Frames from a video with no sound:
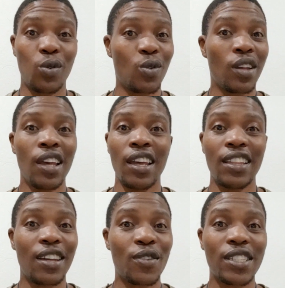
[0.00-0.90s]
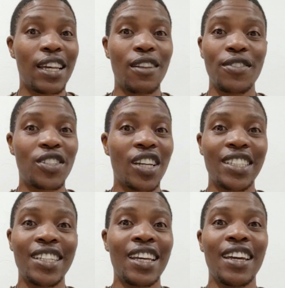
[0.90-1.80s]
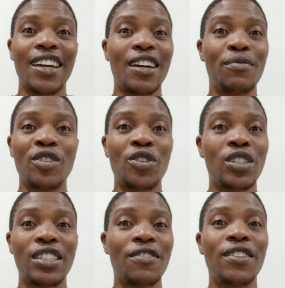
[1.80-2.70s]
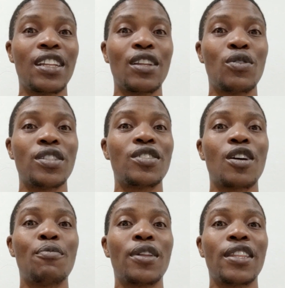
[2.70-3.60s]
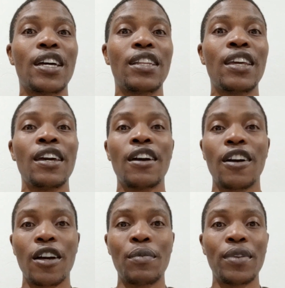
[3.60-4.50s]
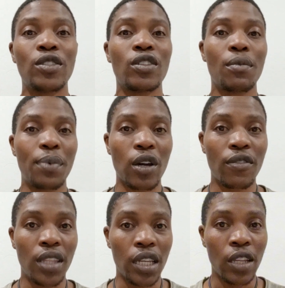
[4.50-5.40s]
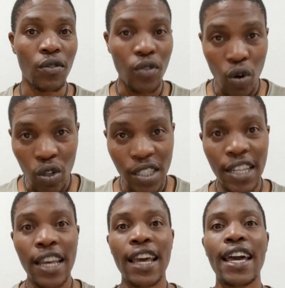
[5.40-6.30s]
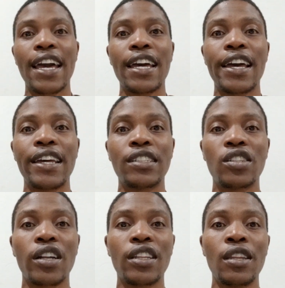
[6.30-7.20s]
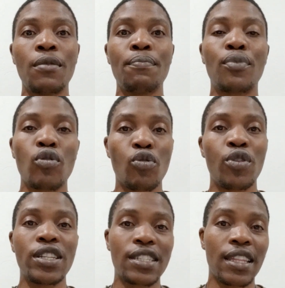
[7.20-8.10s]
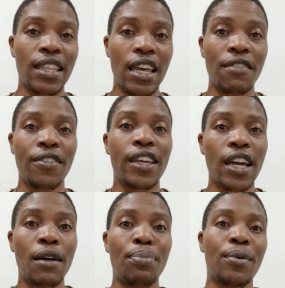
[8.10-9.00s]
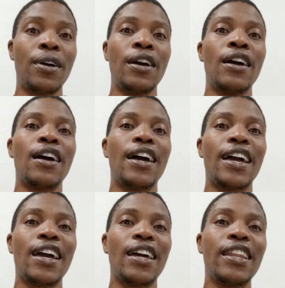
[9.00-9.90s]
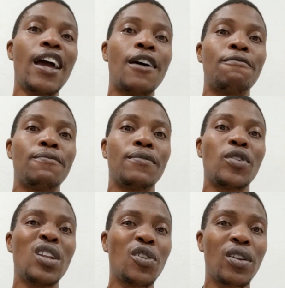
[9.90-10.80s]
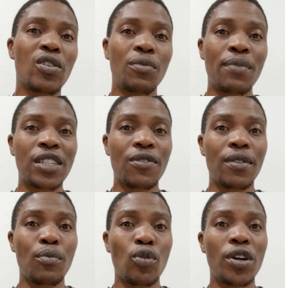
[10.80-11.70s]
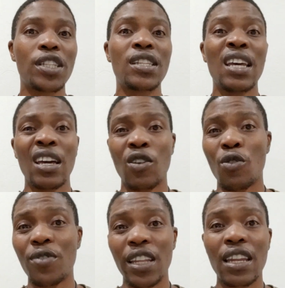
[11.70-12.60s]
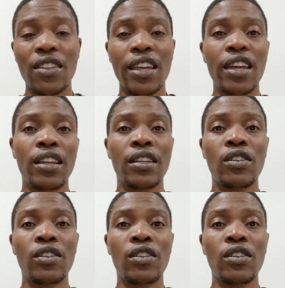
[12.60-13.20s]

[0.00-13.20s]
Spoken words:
that was a hell of a shot. Muric definitely wasn't stopping that into the back of the net, of course, and Tottenham progressed in the FA Cup. And yeah, really good match from the boys. Hopefully now they can,